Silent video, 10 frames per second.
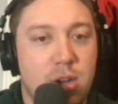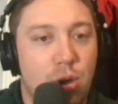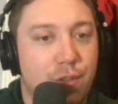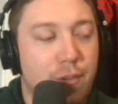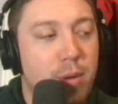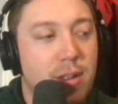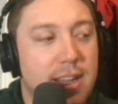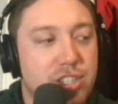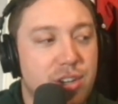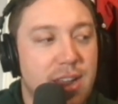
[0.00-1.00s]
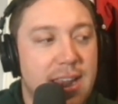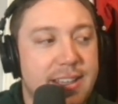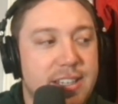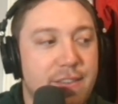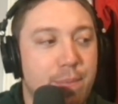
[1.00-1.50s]
college football last year,
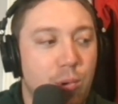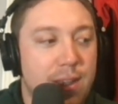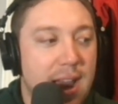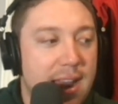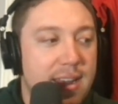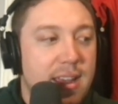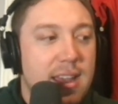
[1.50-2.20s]
87.9.